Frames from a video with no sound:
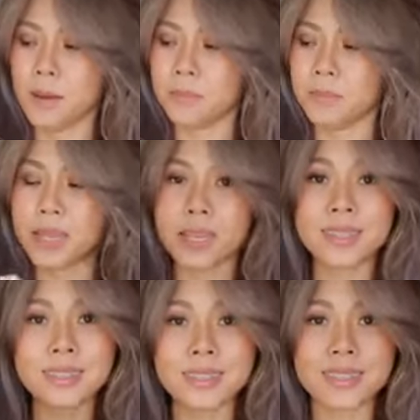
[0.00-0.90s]

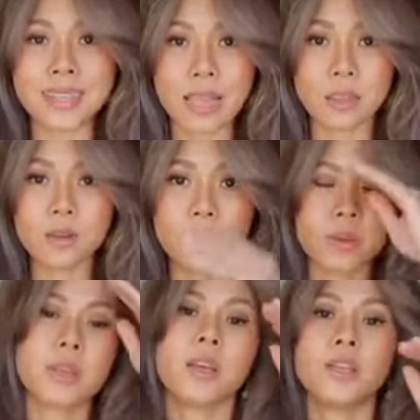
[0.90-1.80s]
because this is yellow,
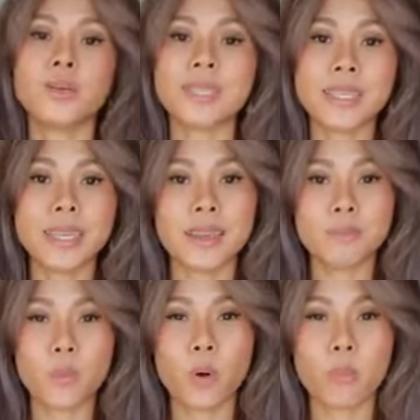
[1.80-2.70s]
you see it
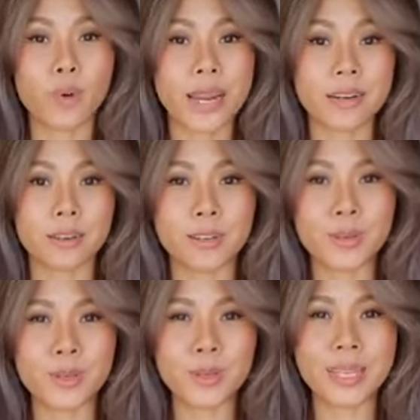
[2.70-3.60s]
more brighter.
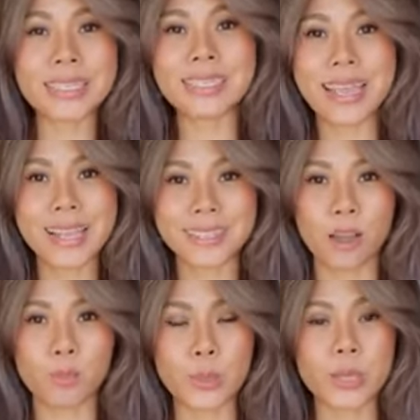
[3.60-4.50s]
It stands
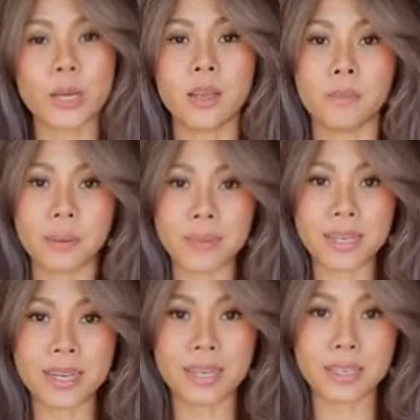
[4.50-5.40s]
up more. But
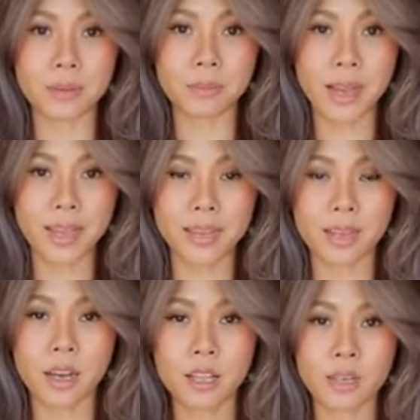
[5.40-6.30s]
because my
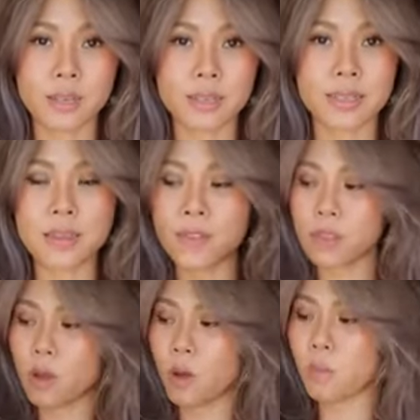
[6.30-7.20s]
color,
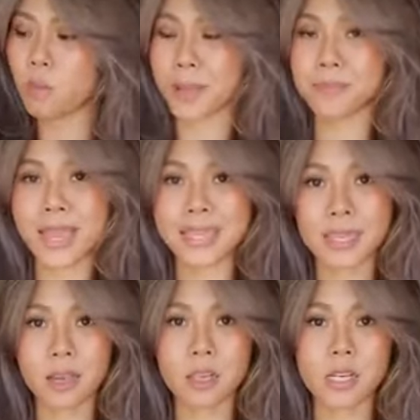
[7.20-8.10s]
even though my base
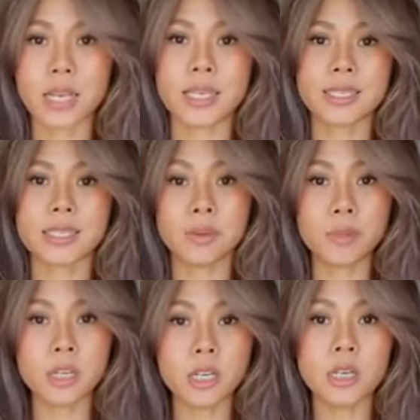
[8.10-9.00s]
color is
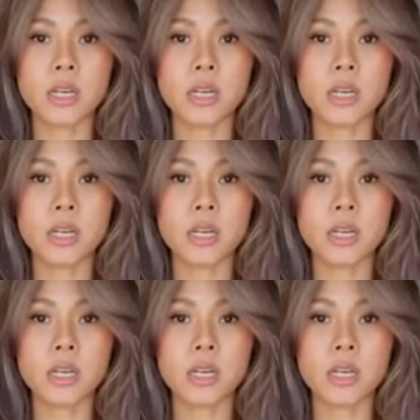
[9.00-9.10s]
similar